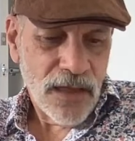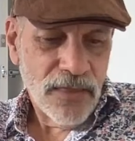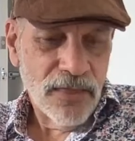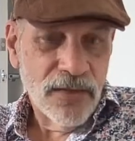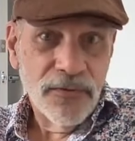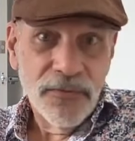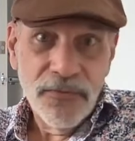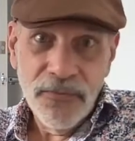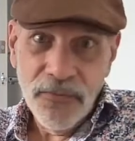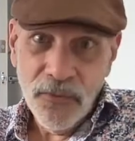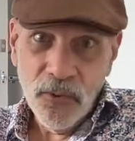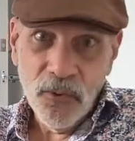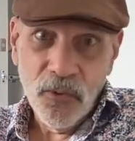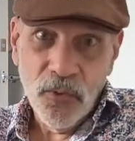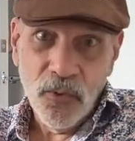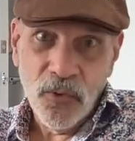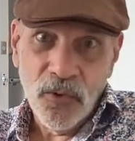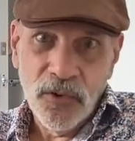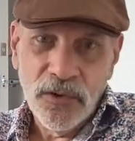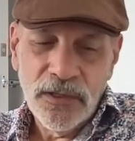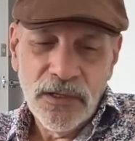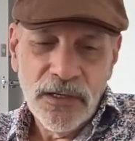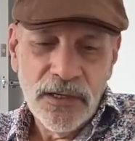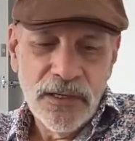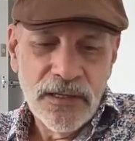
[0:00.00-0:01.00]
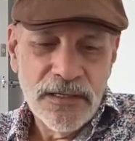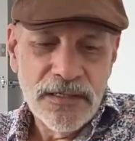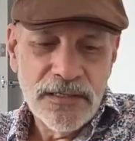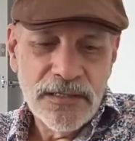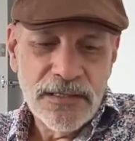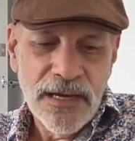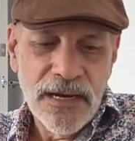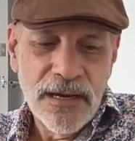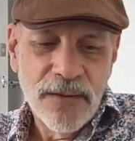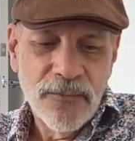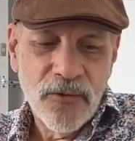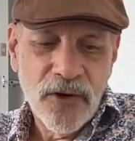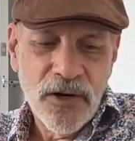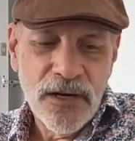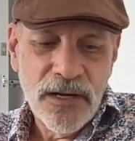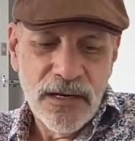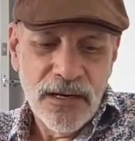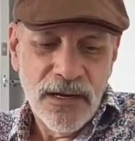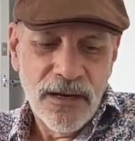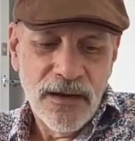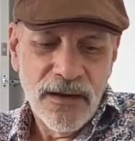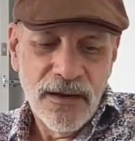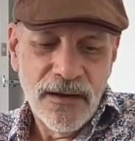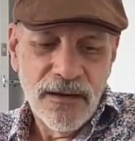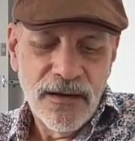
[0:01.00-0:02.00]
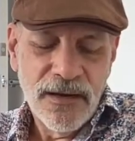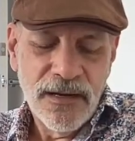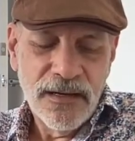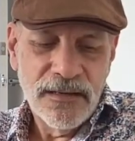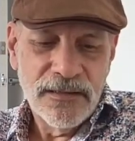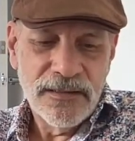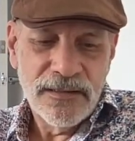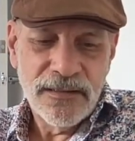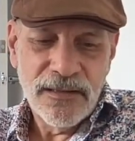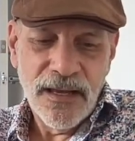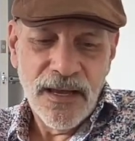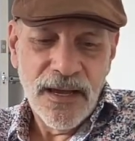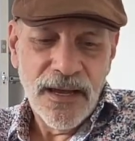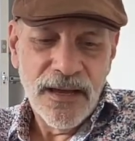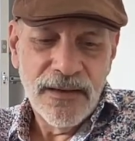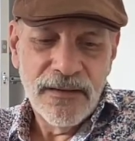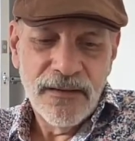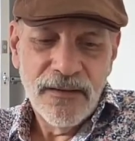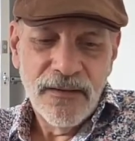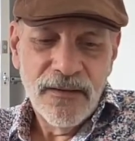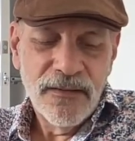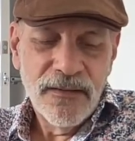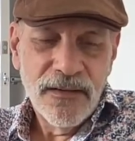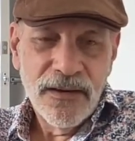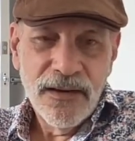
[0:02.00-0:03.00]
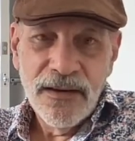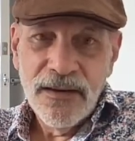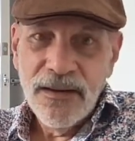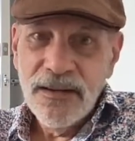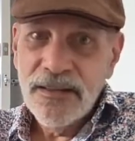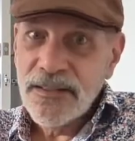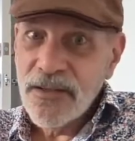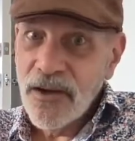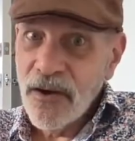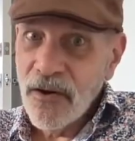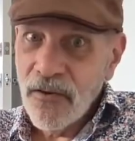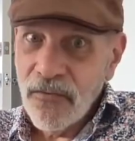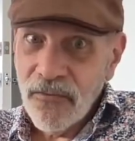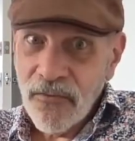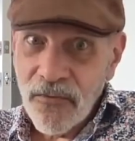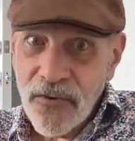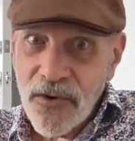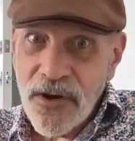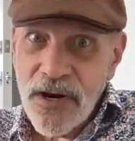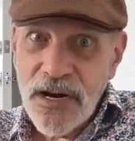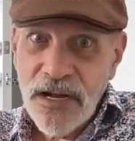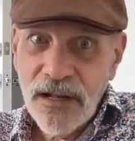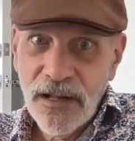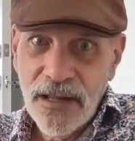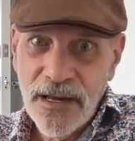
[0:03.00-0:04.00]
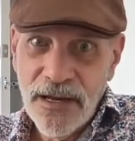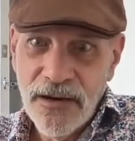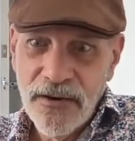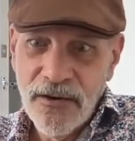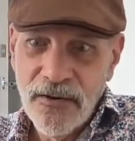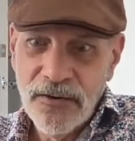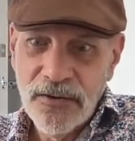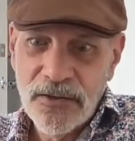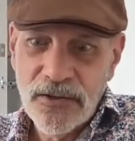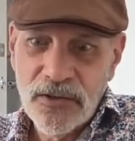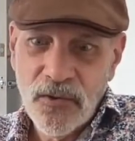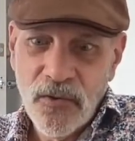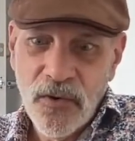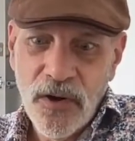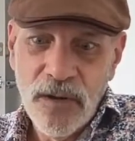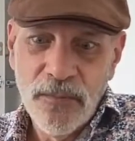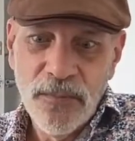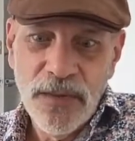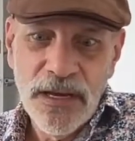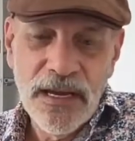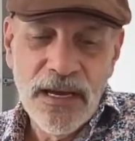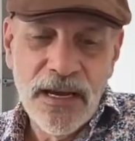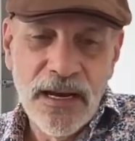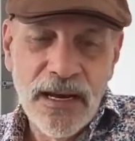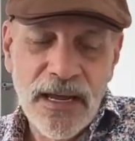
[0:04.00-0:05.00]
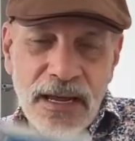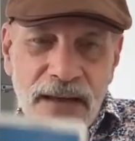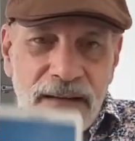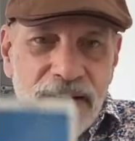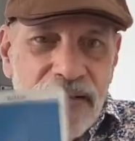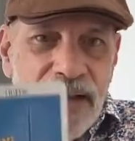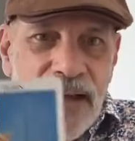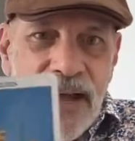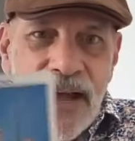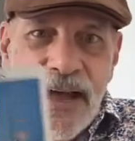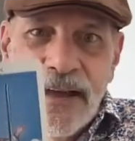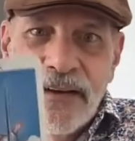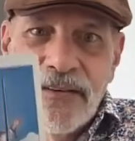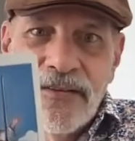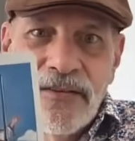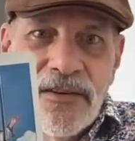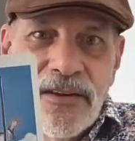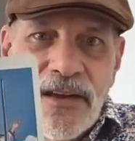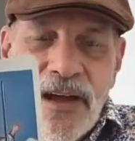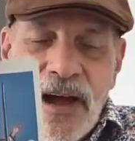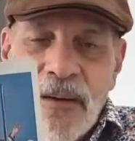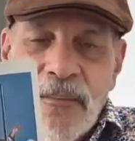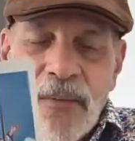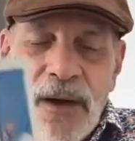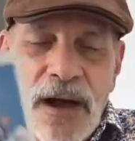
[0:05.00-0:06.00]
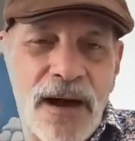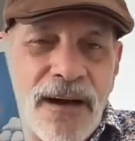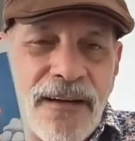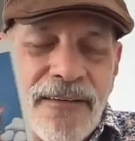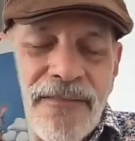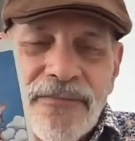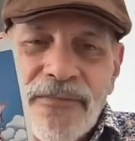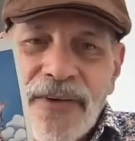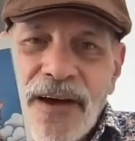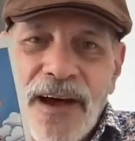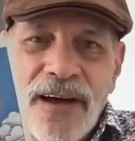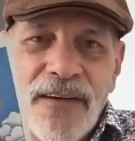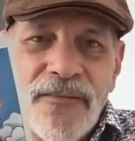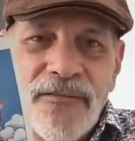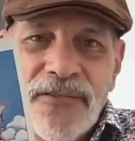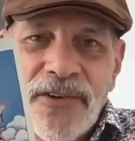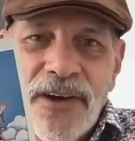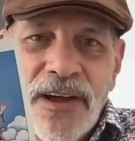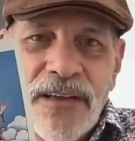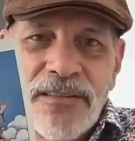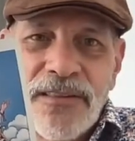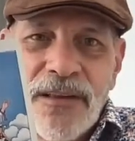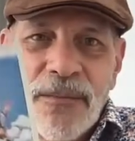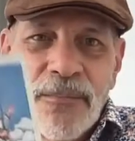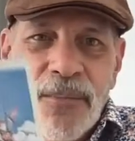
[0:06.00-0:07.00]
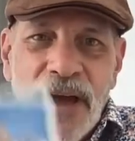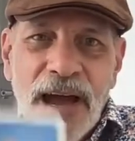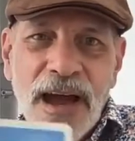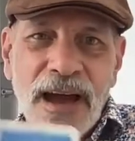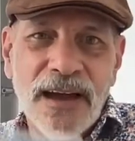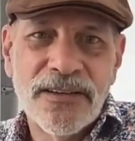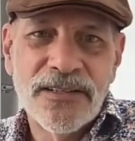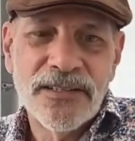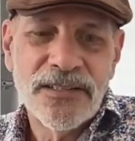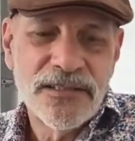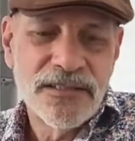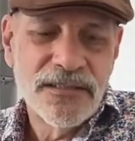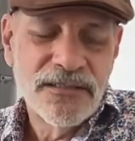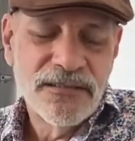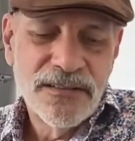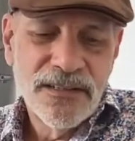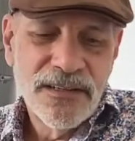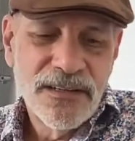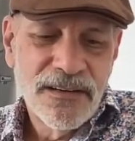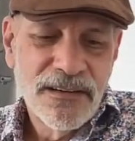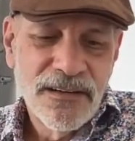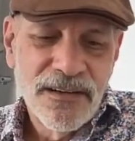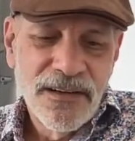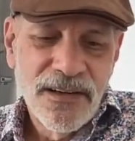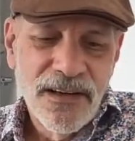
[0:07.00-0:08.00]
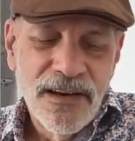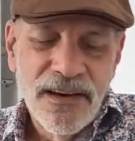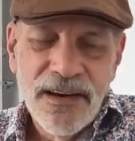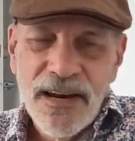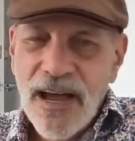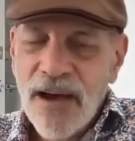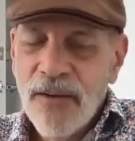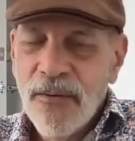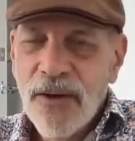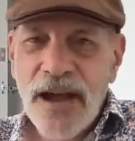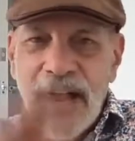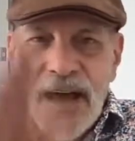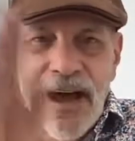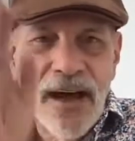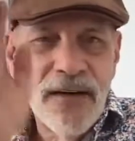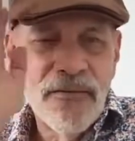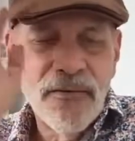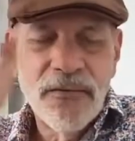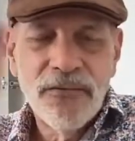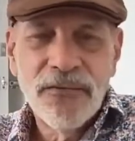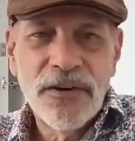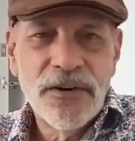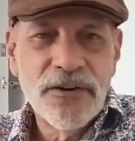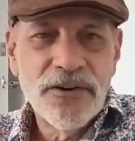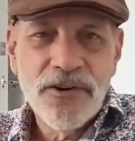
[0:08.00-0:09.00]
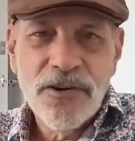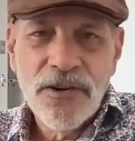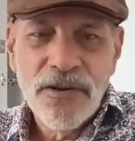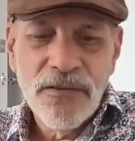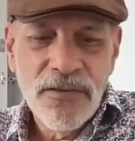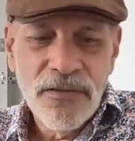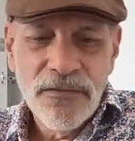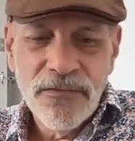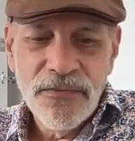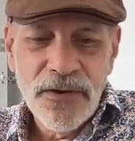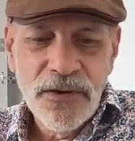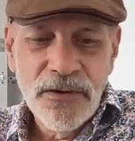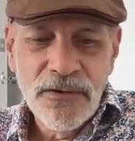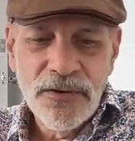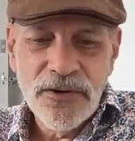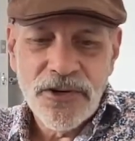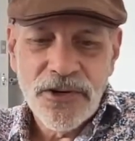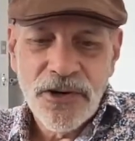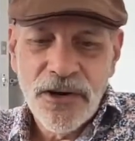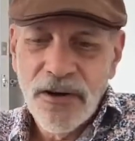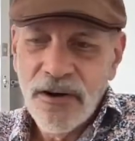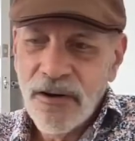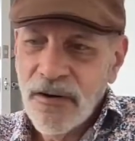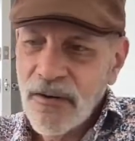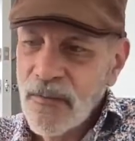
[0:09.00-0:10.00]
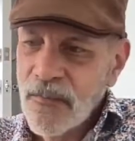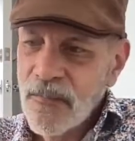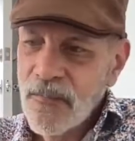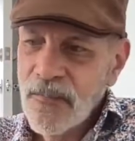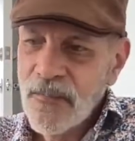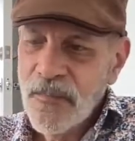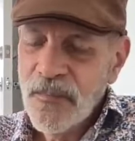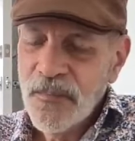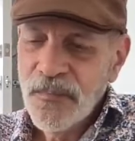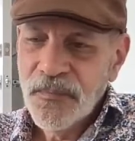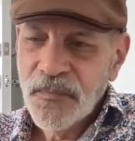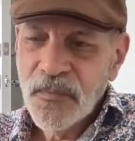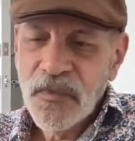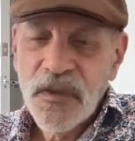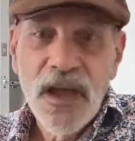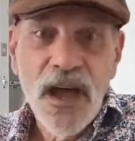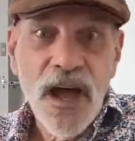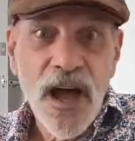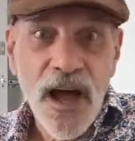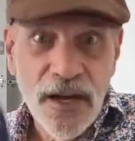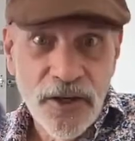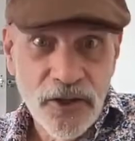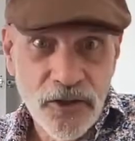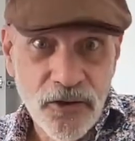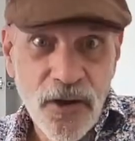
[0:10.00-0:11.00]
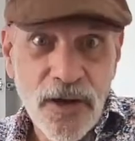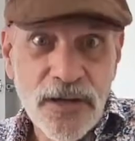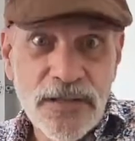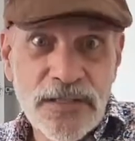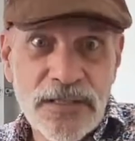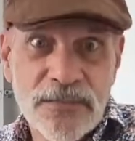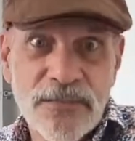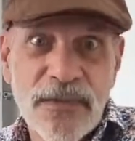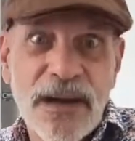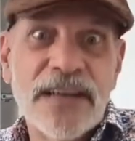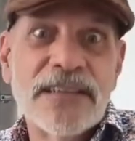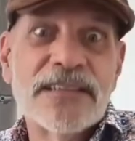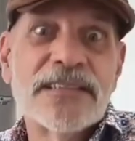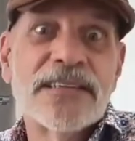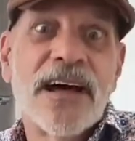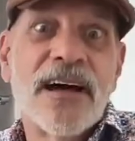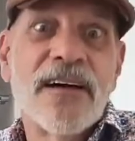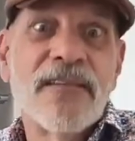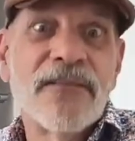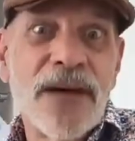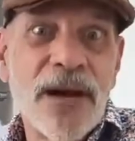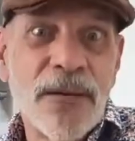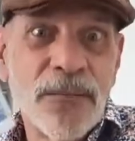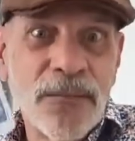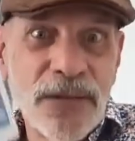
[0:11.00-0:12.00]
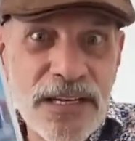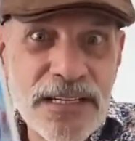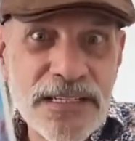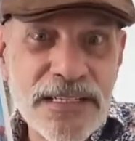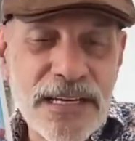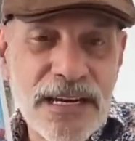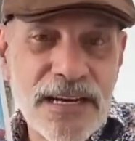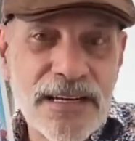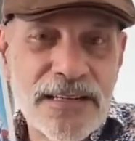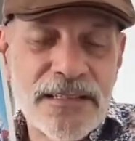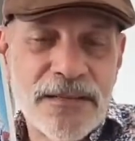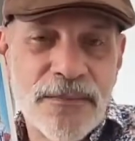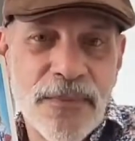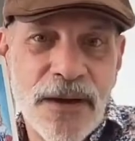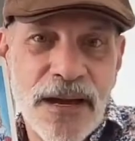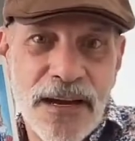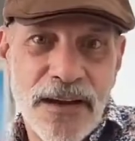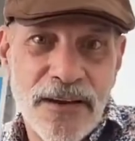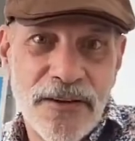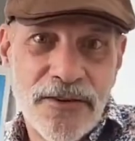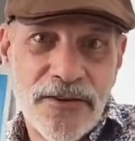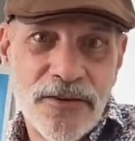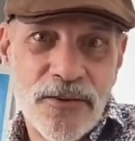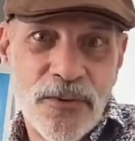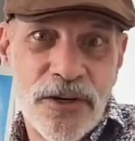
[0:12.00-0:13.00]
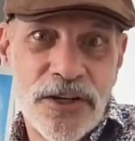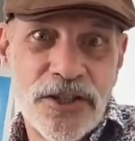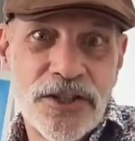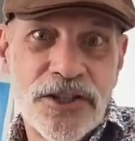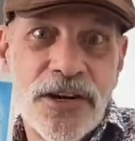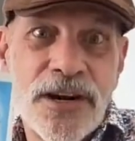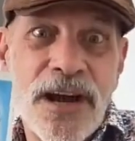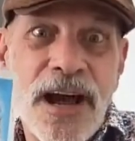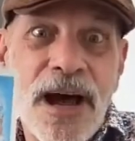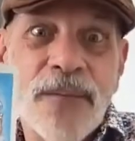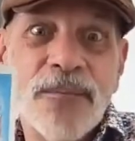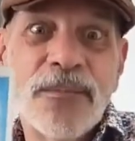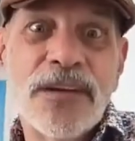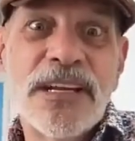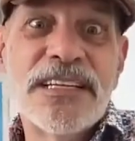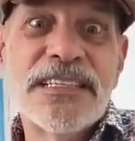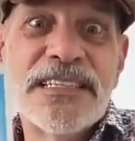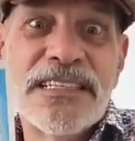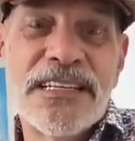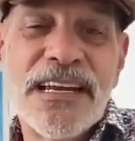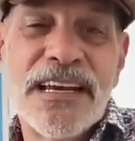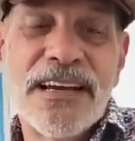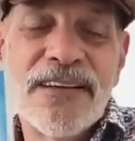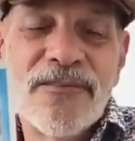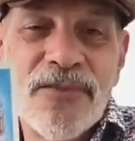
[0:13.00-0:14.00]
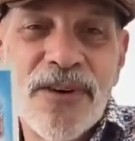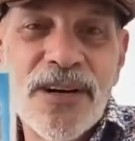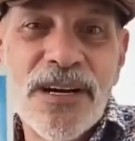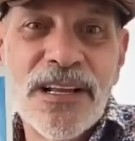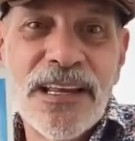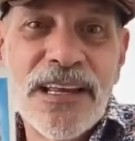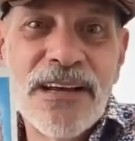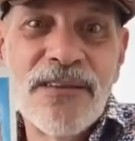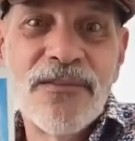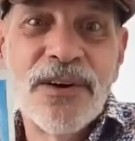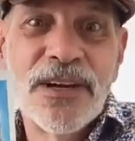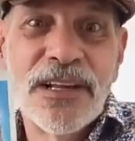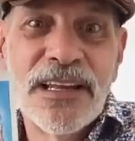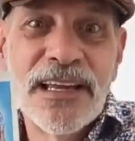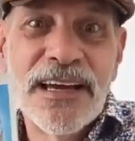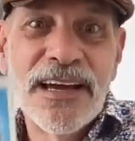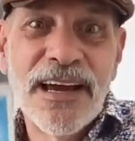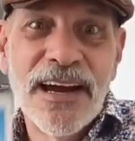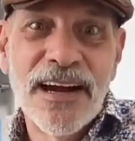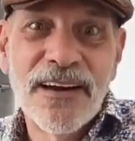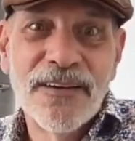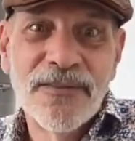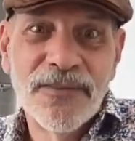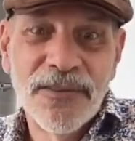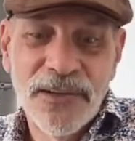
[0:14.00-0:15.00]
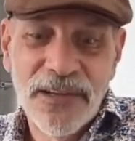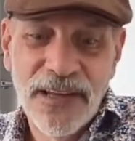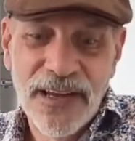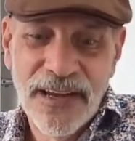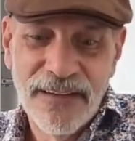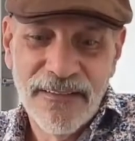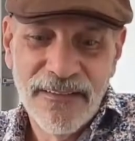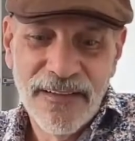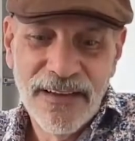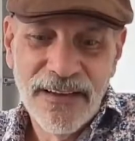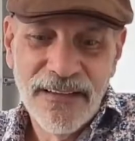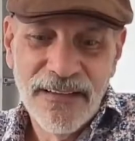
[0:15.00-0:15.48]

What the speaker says: and the fool in the same reading, it's like, it's all really a new story beginning. And I've done the past. Now I have a vision of the future. I trust myself. I'm listening to my intuition. I'm listening really, really carefully